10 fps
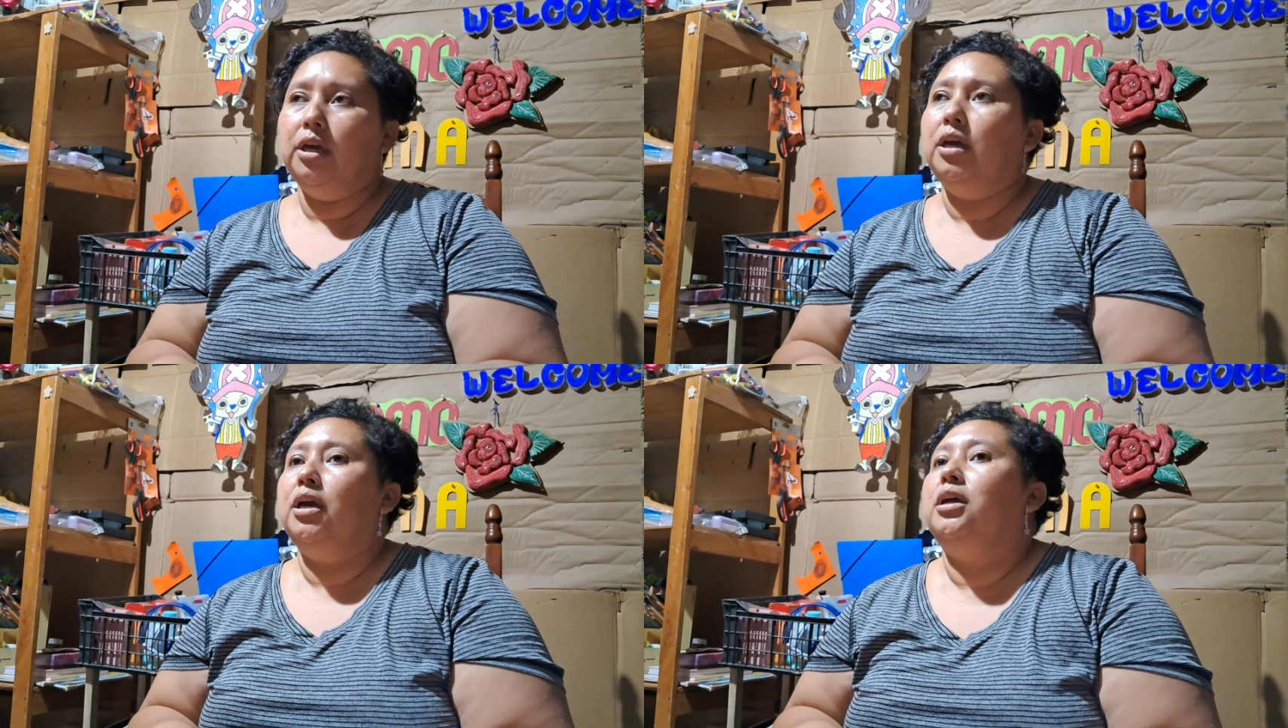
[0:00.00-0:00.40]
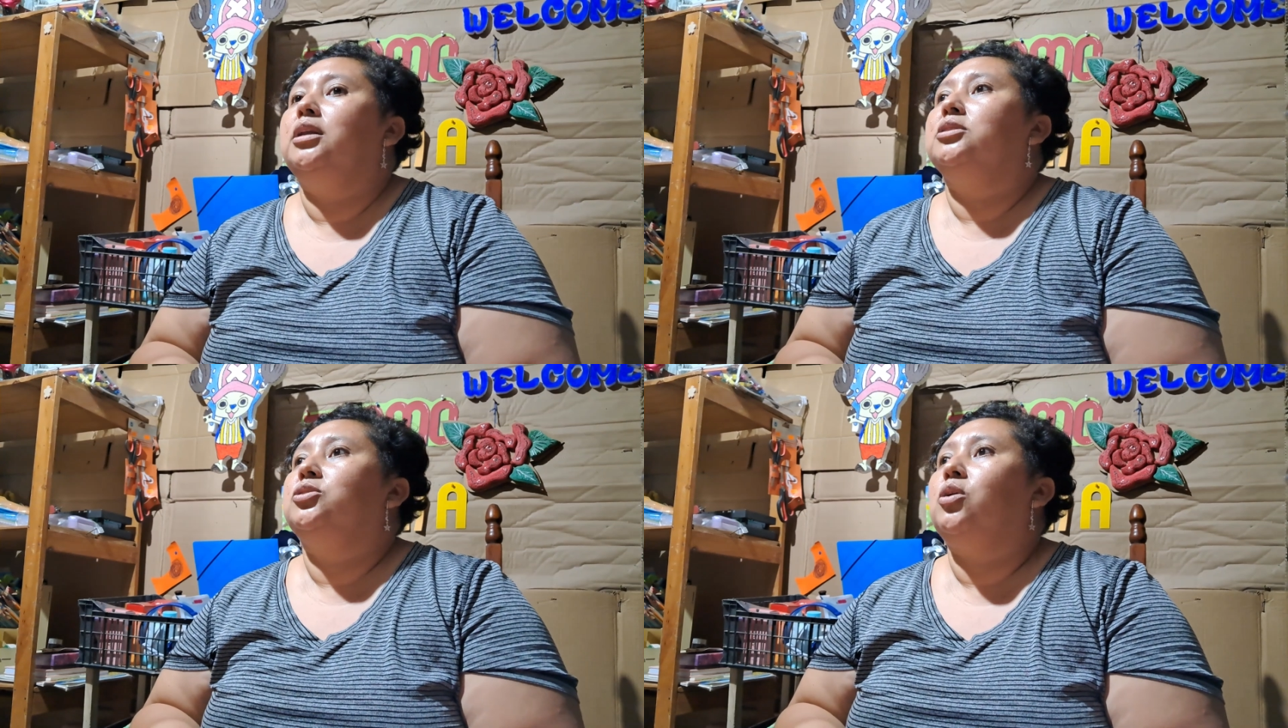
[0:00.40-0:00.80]
and
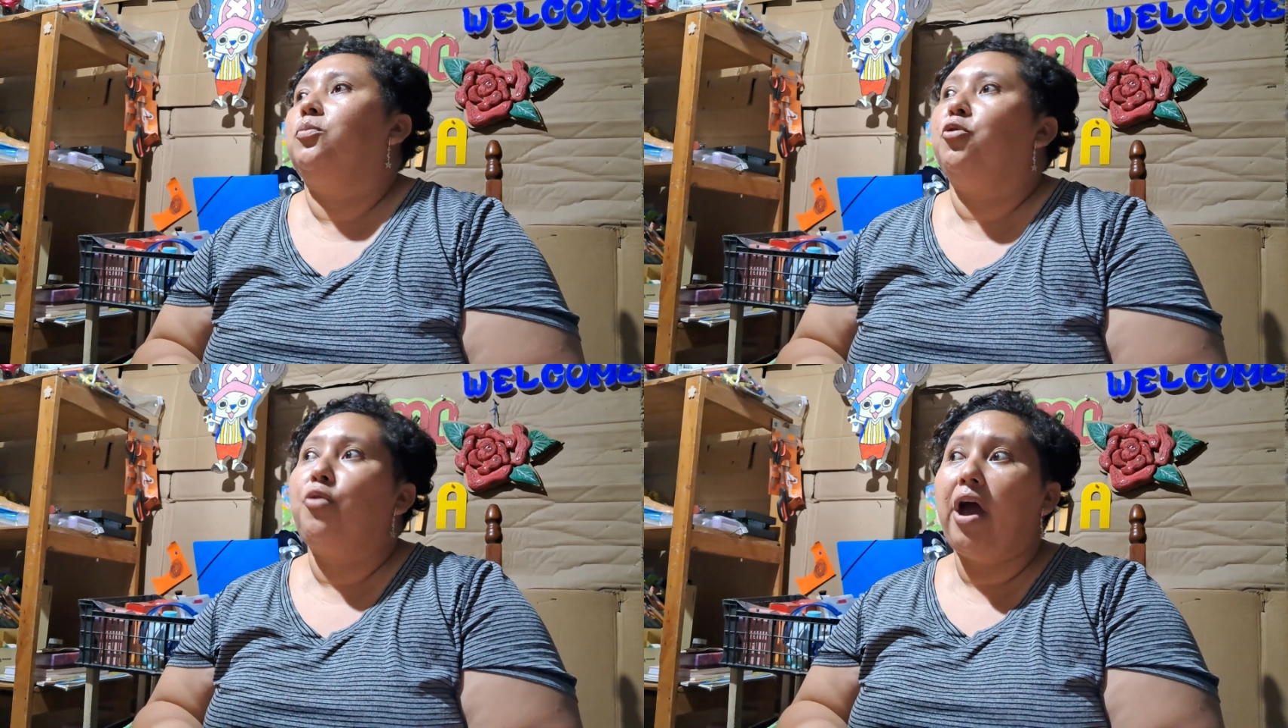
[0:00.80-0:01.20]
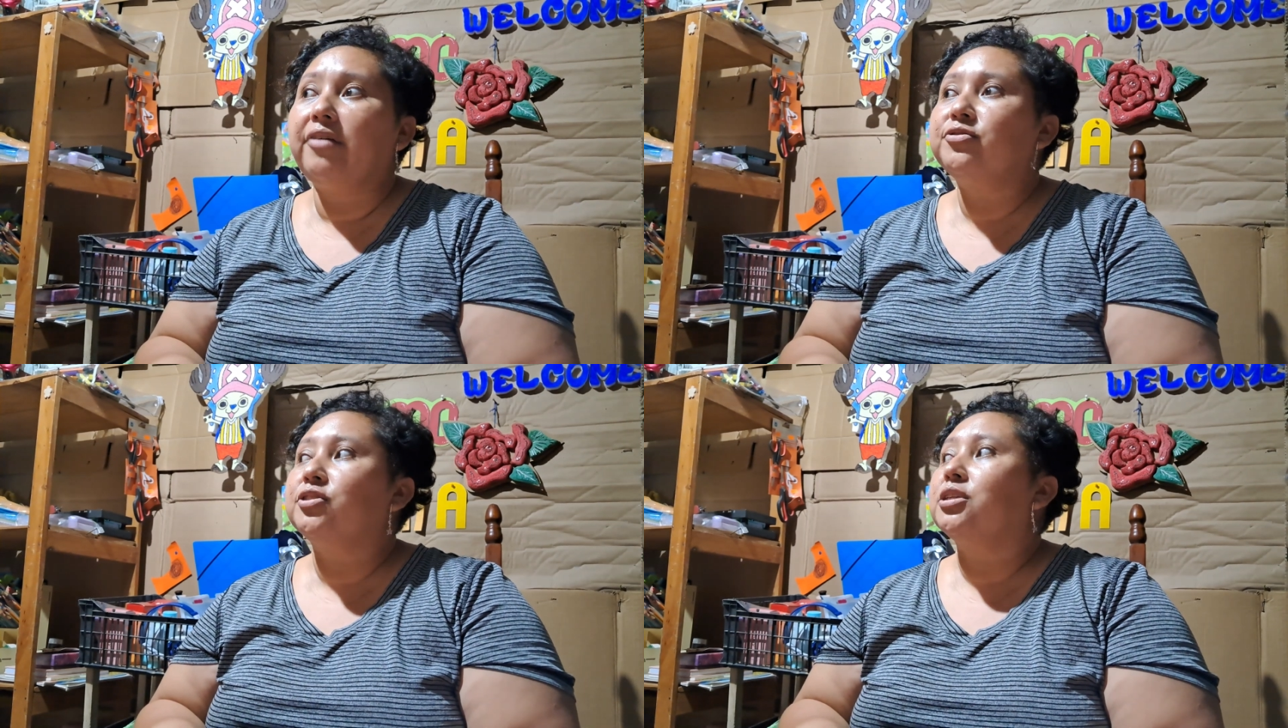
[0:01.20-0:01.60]
some
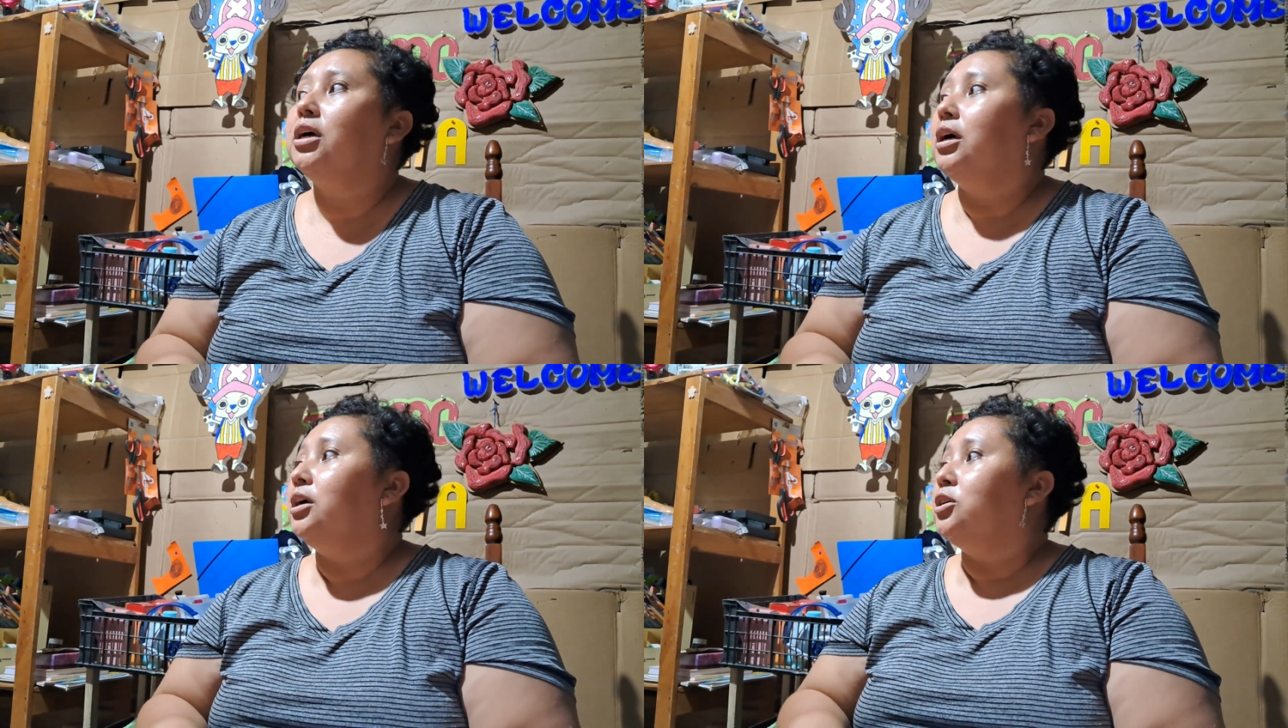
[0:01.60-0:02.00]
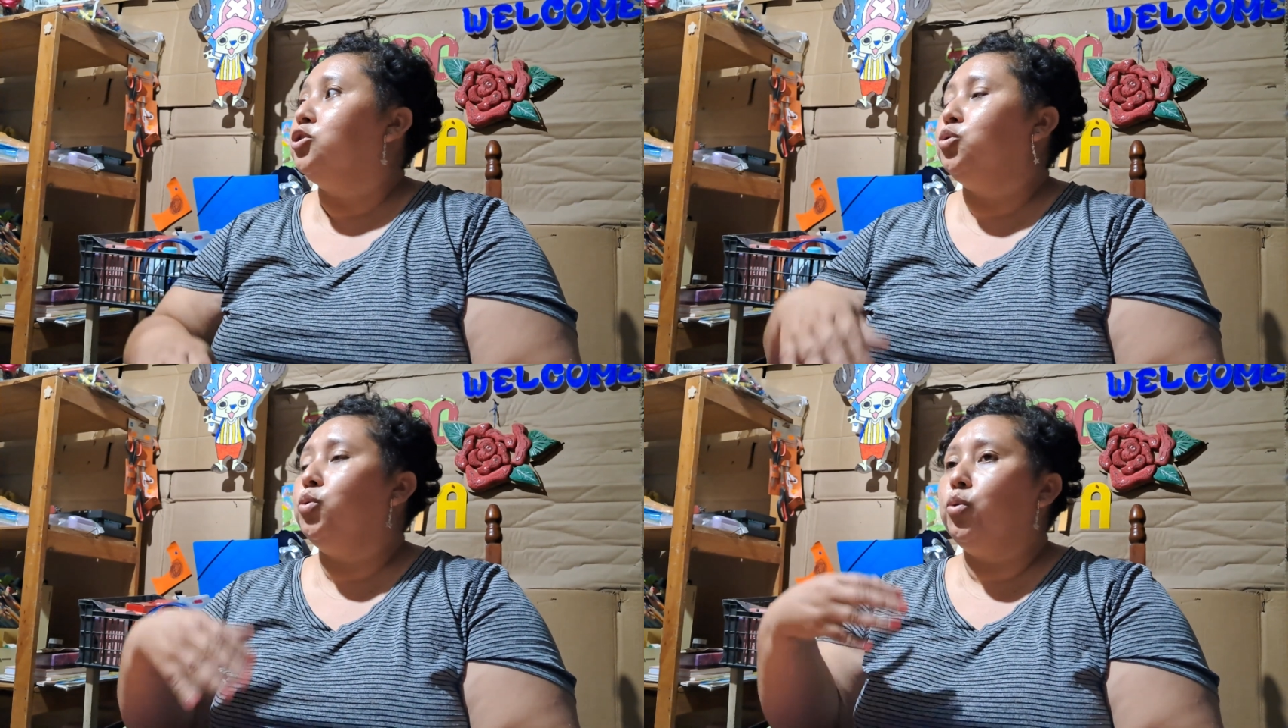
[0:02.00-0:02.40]
crafts
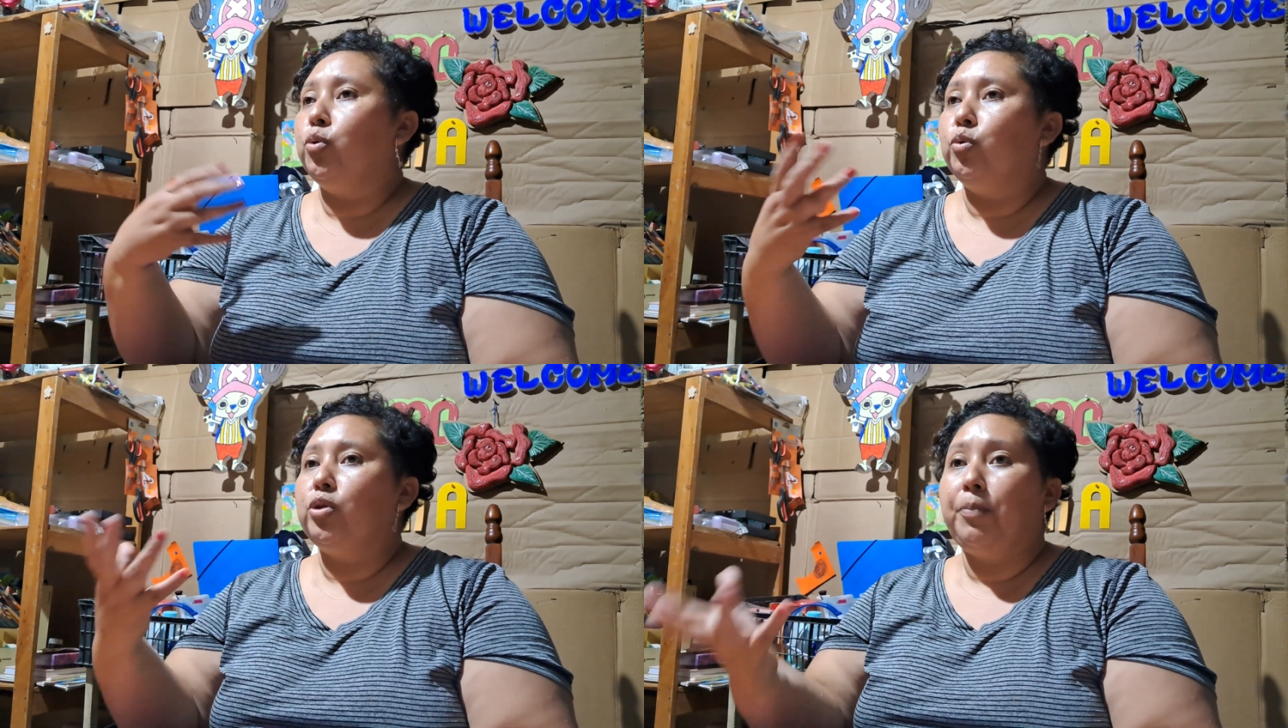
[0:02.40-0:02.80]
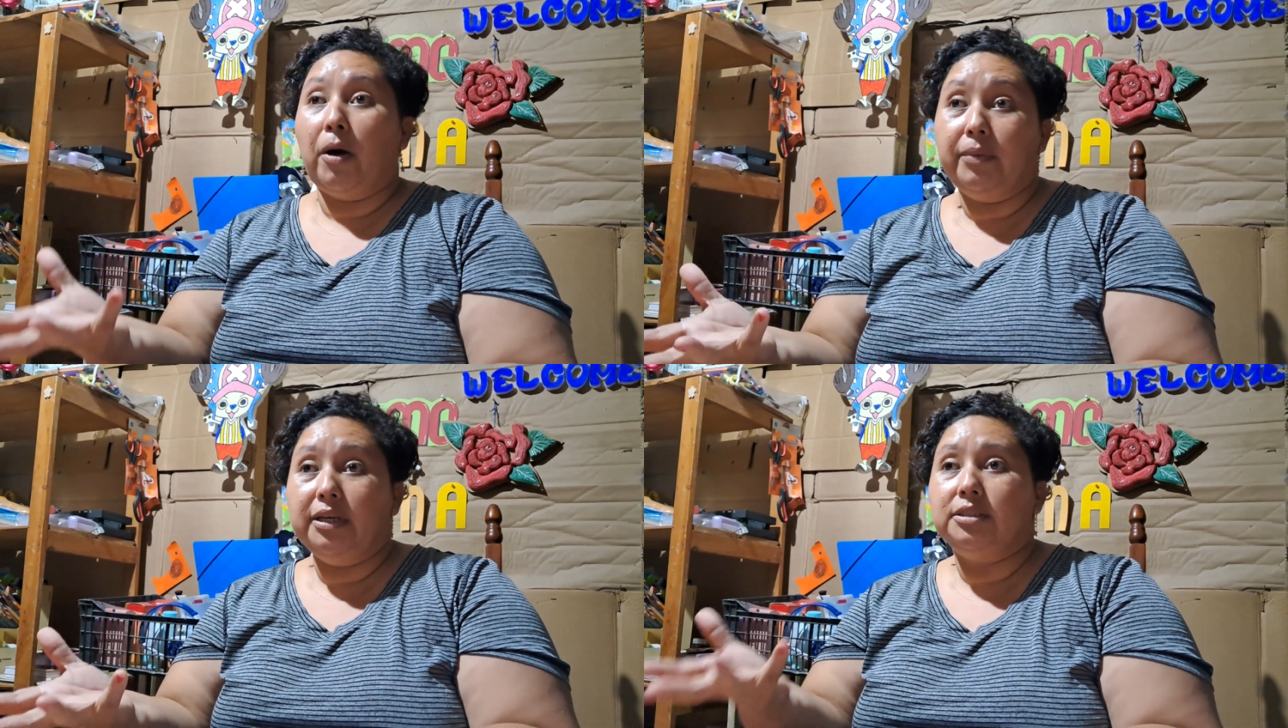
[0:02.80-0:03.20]
to the public.